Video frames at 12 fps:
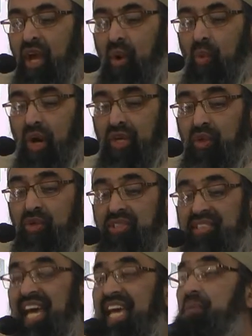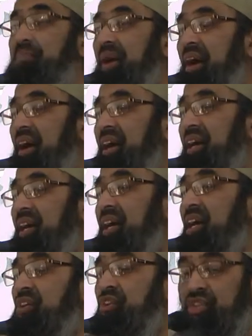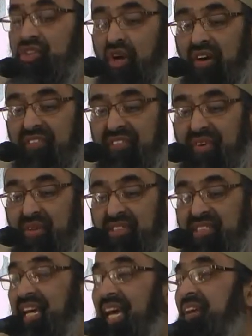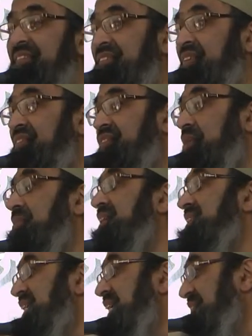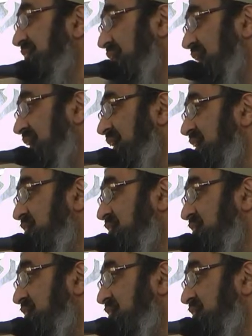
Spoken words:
one whose neighbor does not feel safe from his evil.